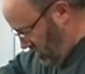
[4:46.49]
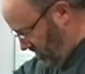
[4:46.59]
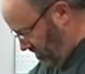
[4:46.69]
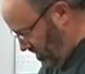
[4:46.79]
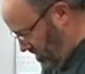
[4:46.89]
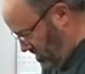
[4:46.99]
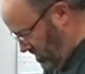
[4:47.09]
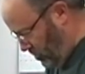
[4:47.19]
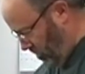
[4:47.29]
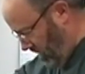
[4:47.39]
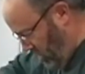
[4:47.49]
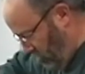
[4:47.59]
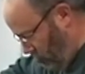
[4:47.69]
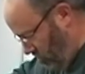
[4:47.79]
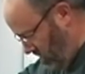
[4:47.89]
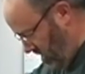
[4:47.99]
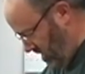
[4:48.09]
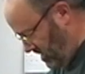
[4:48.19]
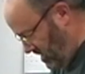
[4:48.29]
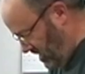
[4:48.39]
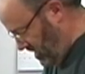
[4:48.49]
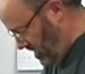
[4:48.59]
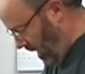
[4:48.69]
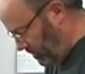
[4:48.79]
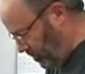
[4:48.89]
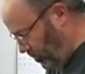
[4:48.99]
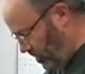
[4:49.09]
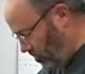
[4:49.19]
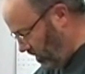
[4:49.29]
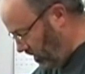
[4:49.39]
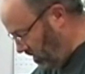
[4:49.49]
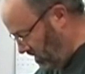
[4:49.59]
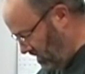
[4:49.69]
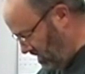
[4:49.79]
is a pretty hard wood and it taps pretty well.